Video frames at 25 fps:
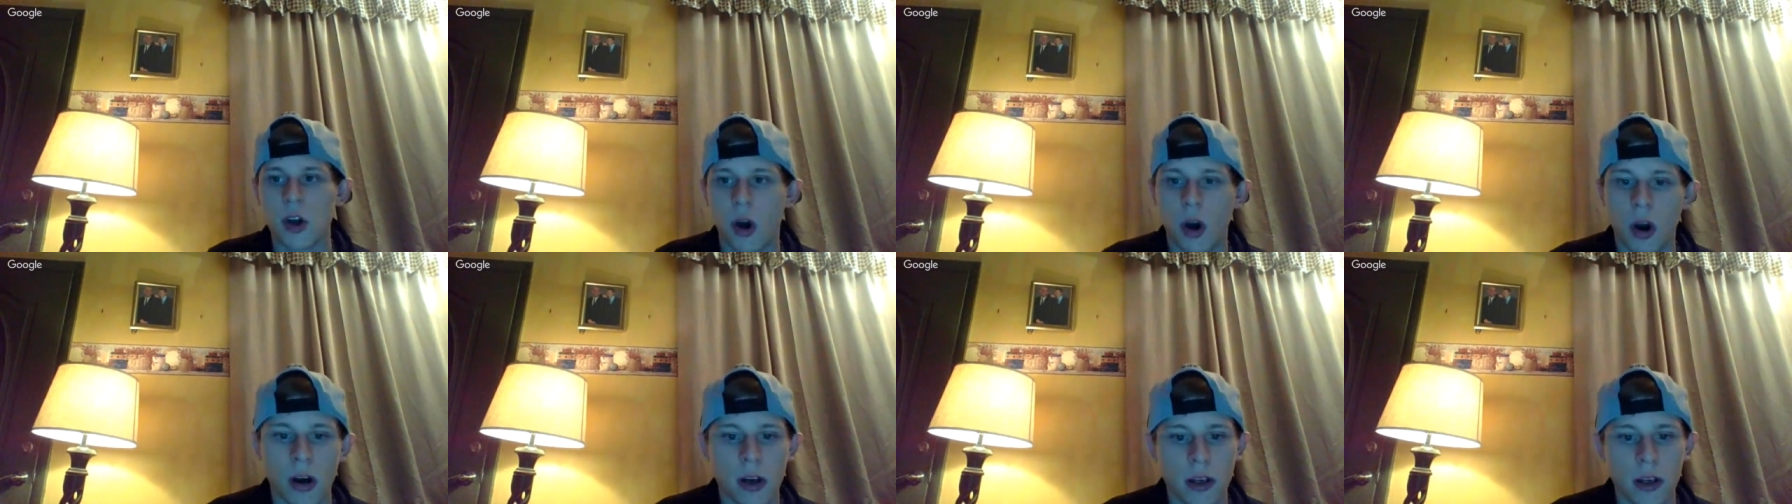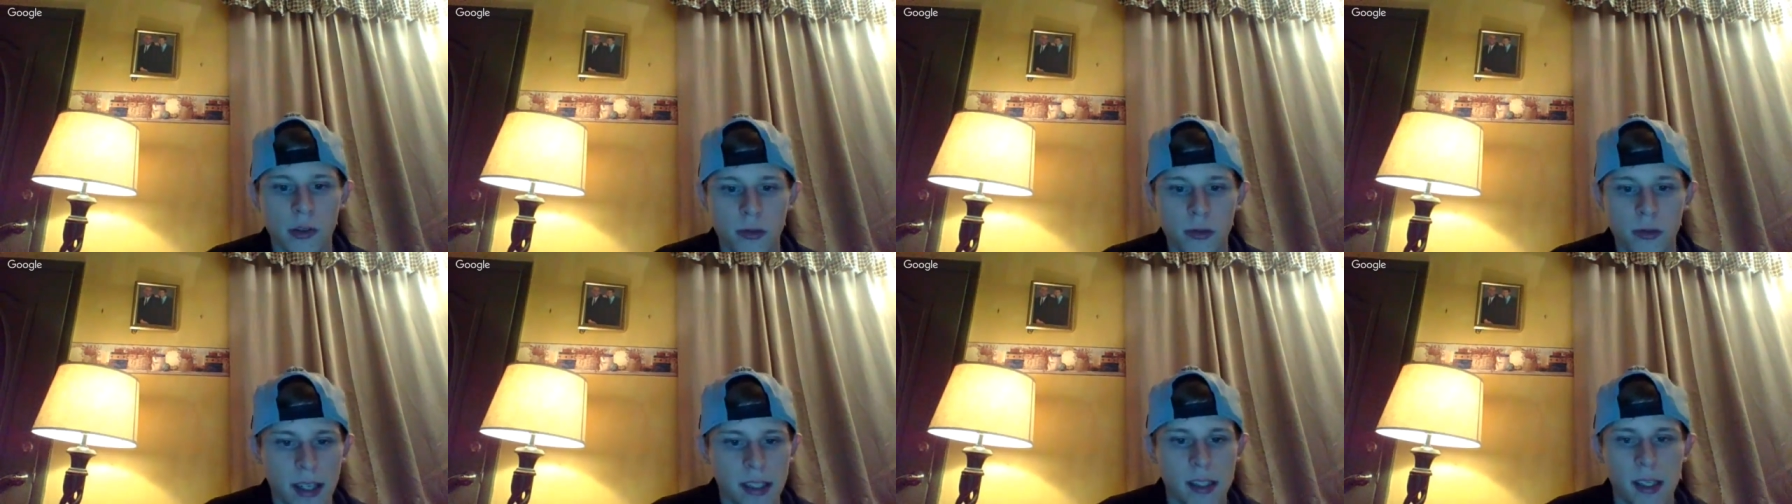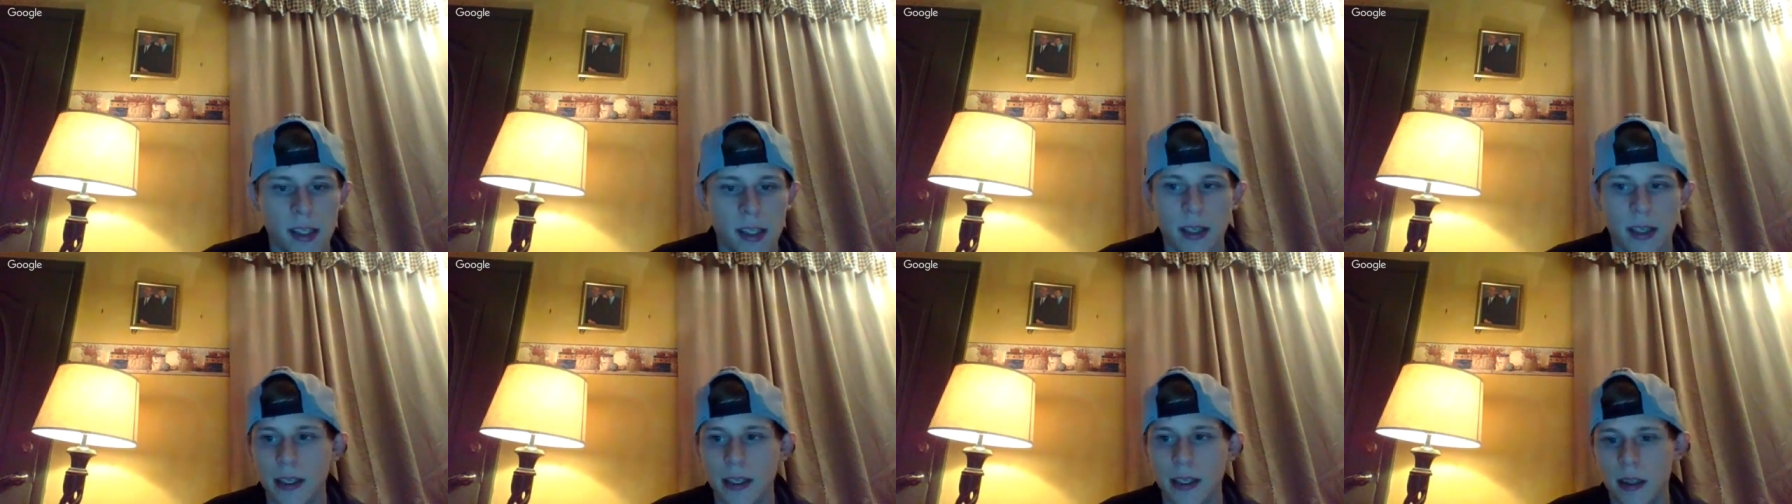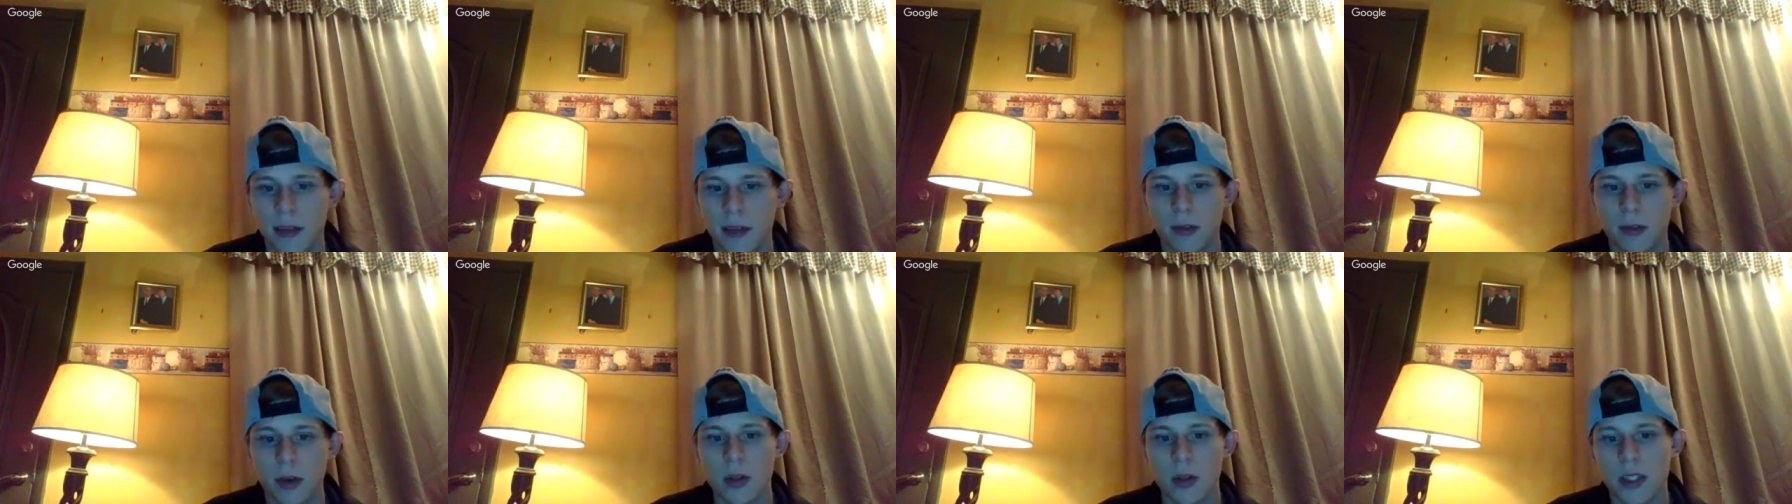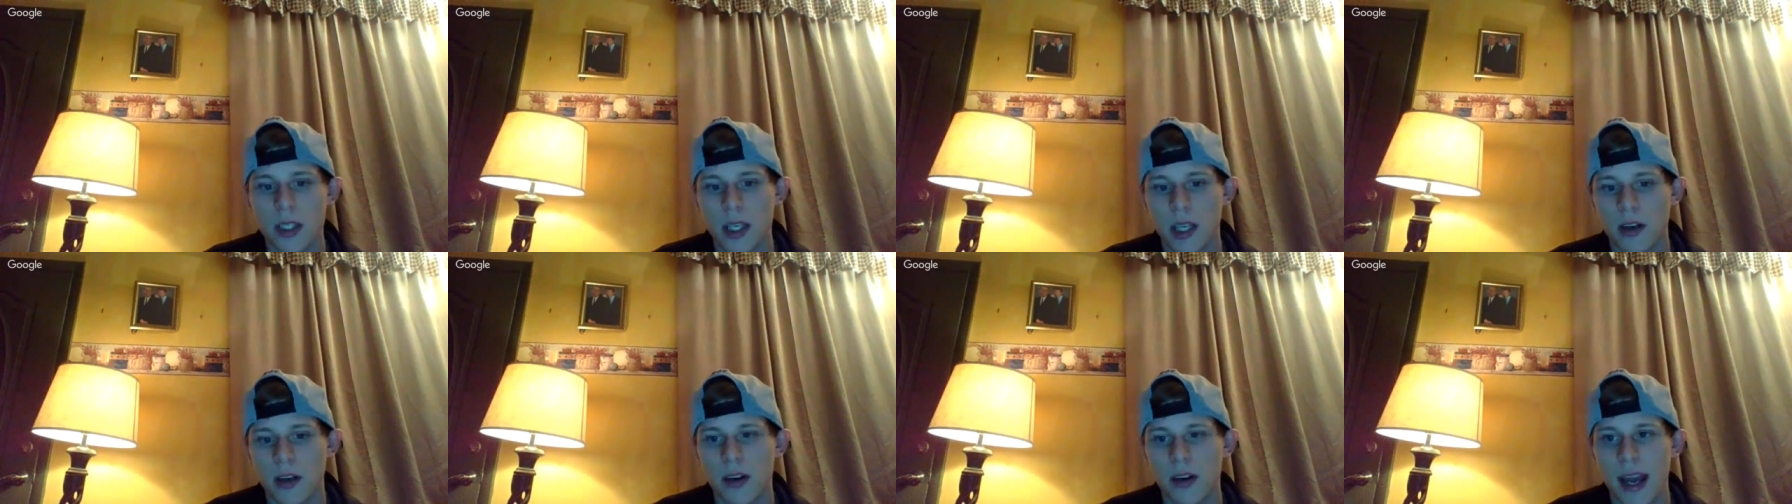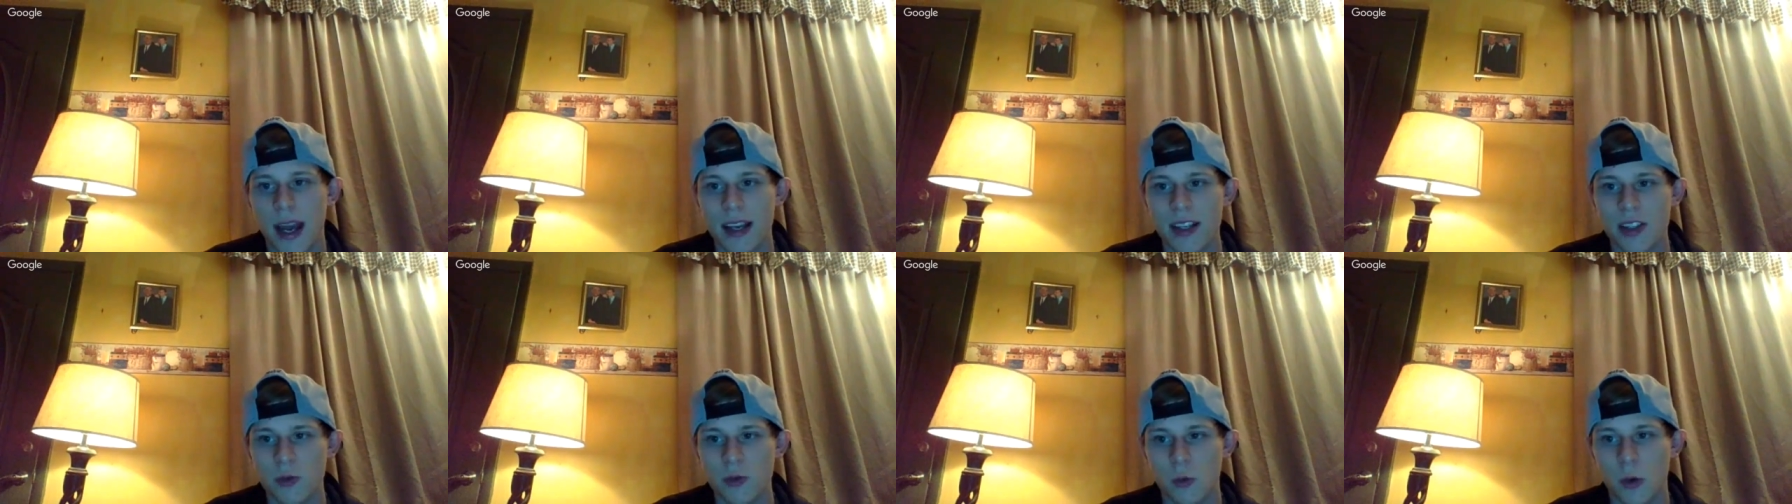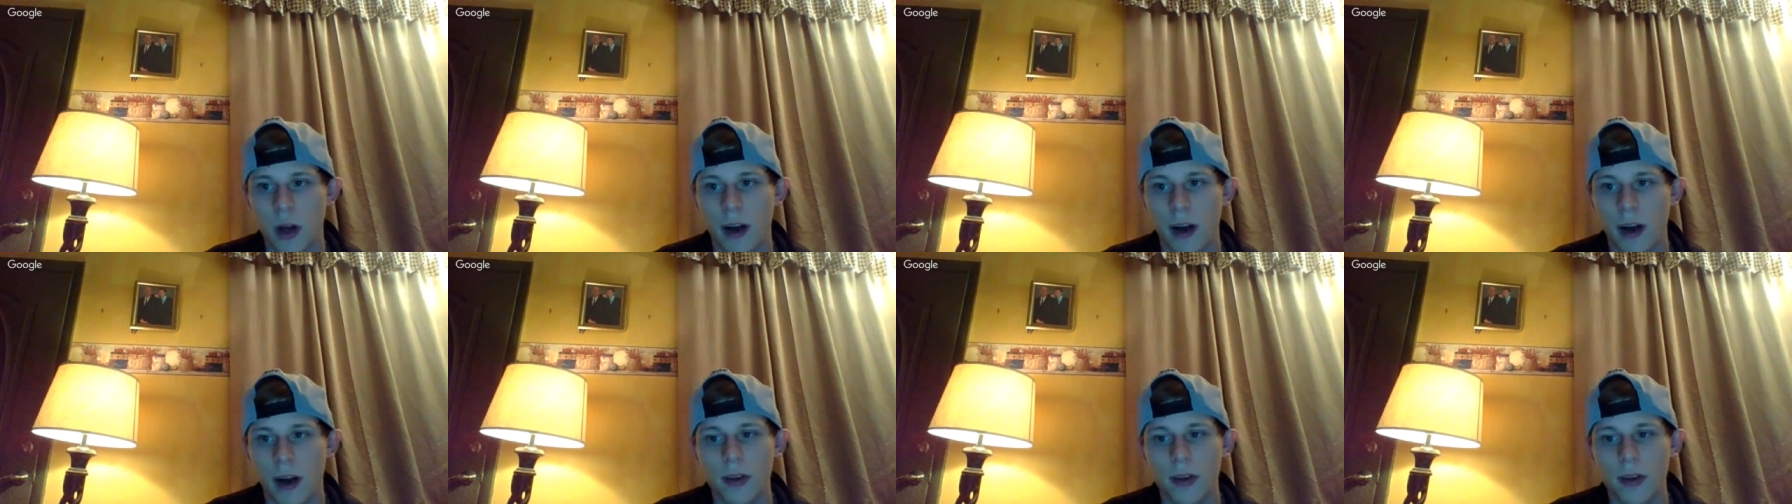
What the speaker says: are investing in the rotator as well,